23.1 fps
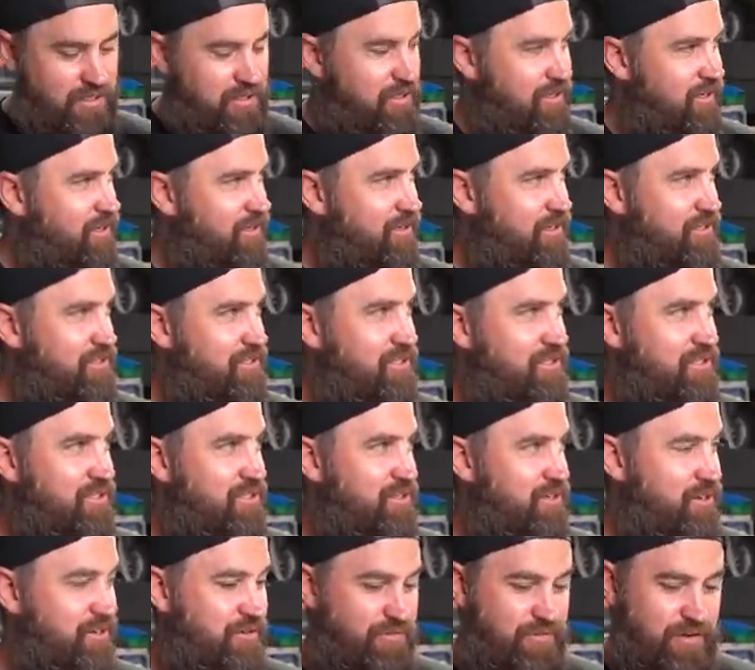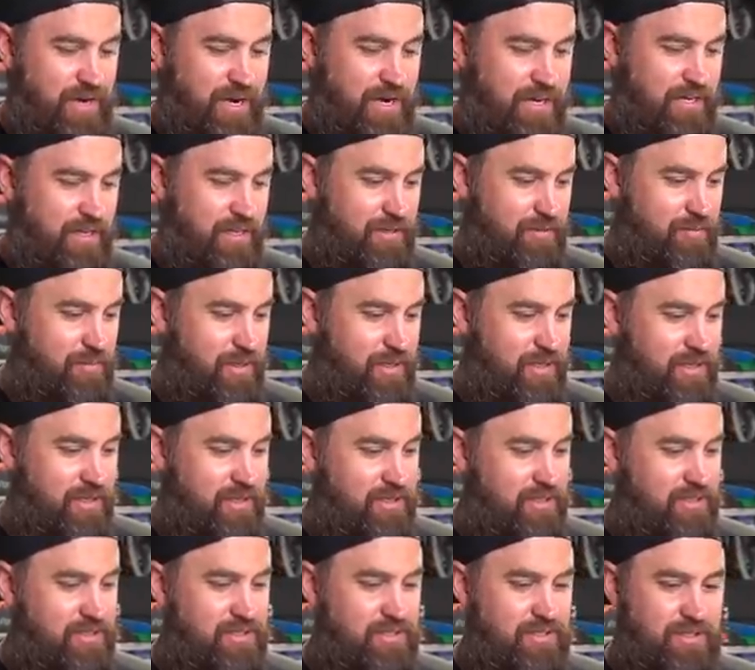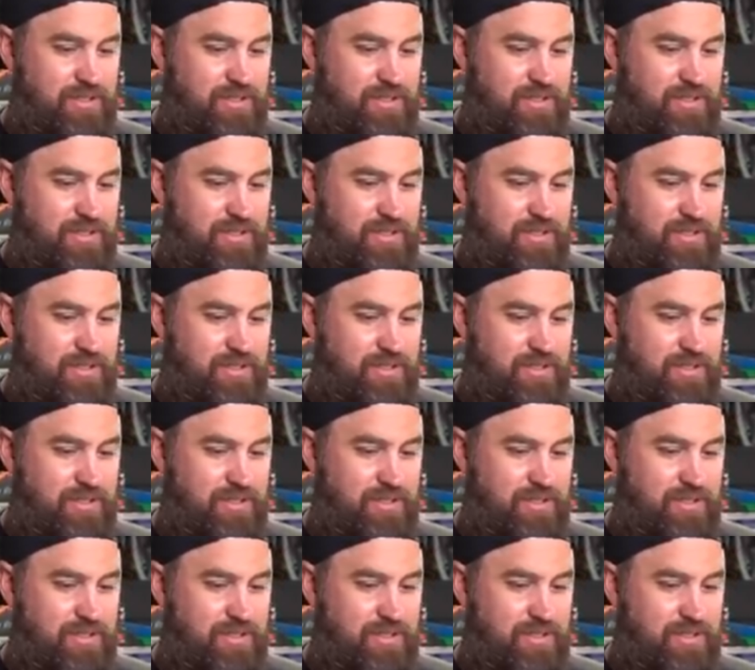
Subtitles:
Oh, this is nerve-wracking because